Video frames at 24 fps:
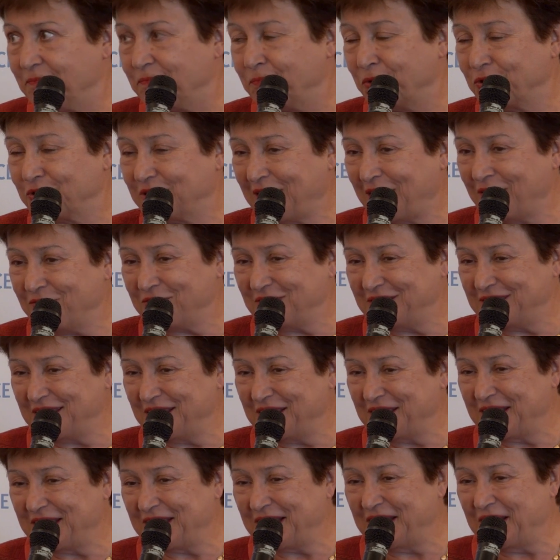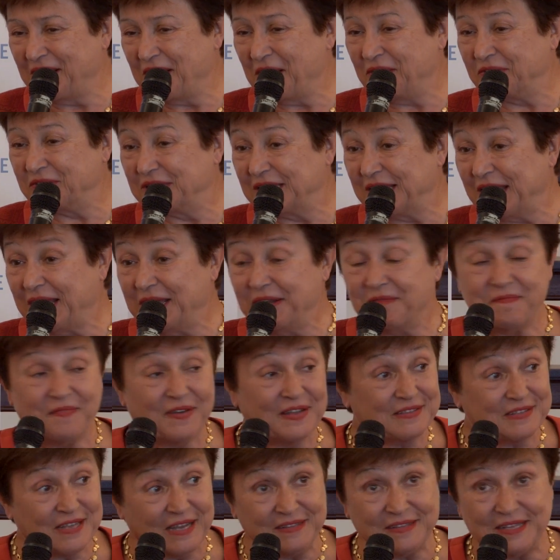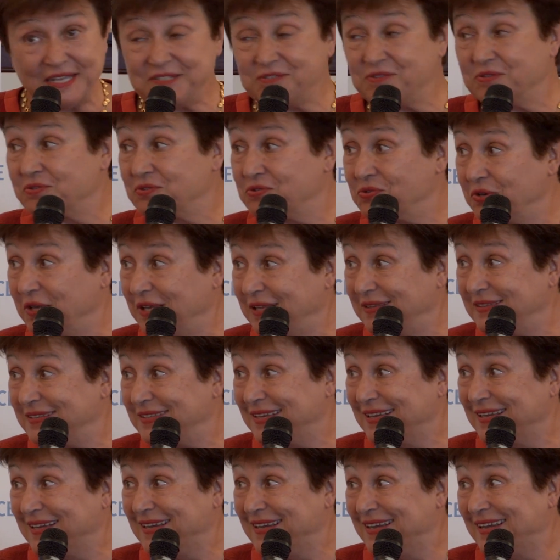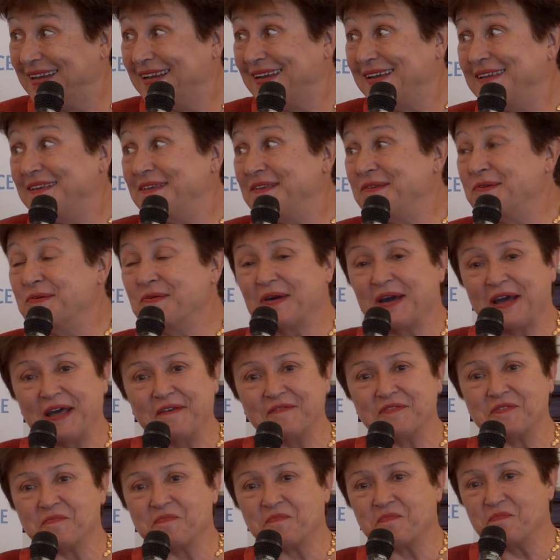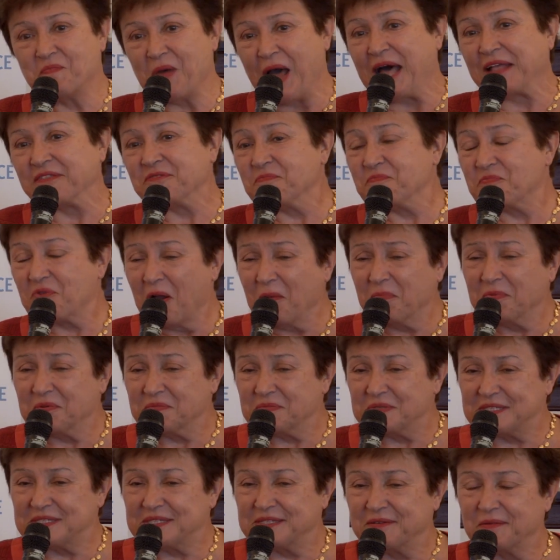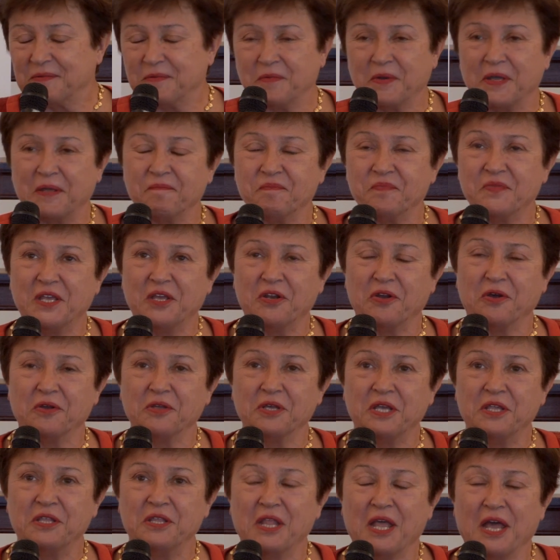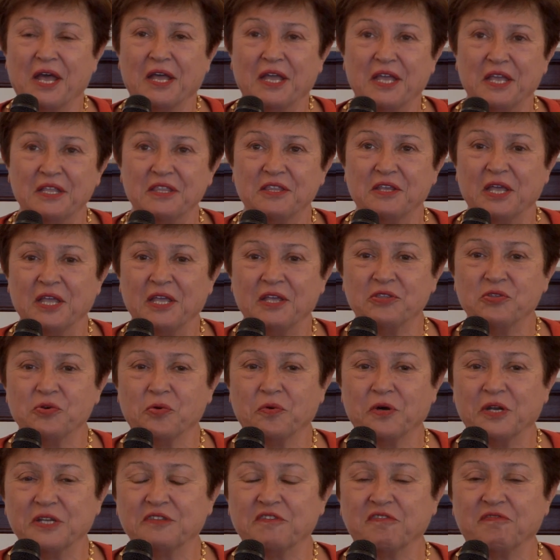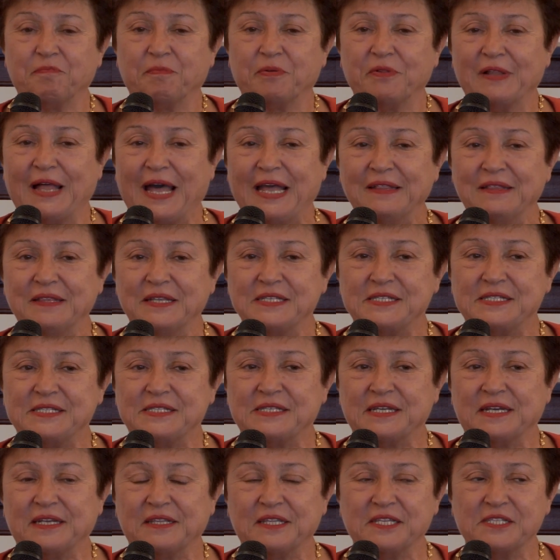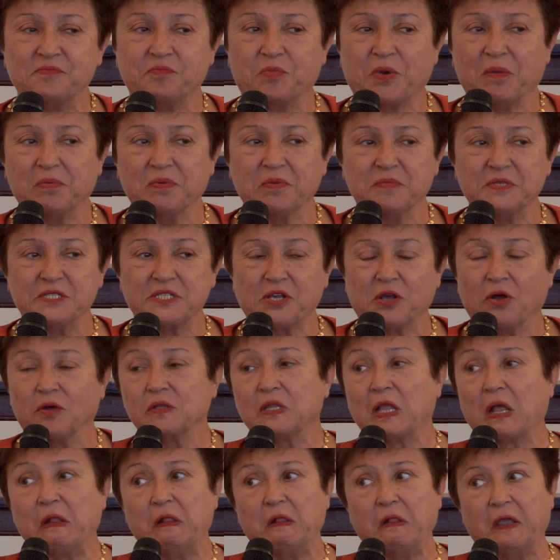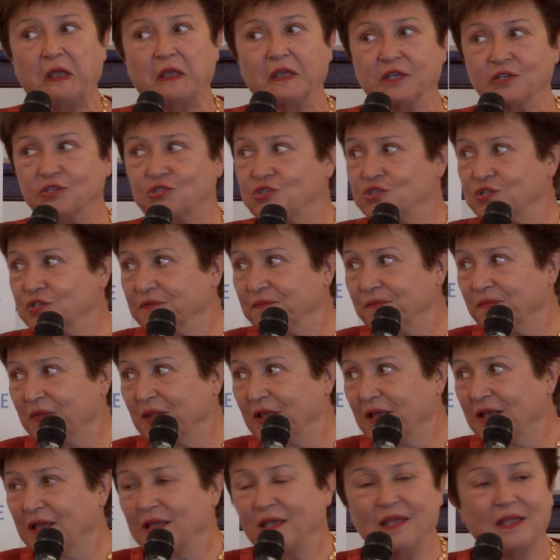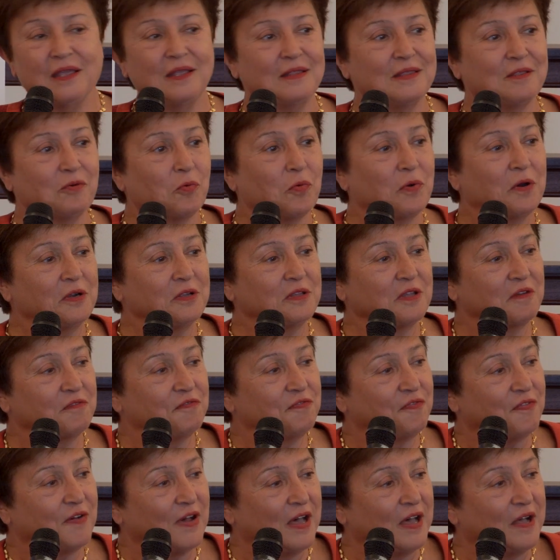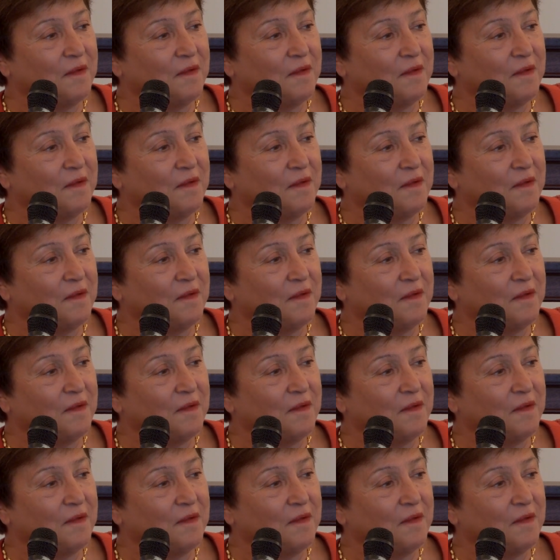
put everything online, but unless you do it, you have the other problems. In the world of politeness, this problem is called leakage. In the world of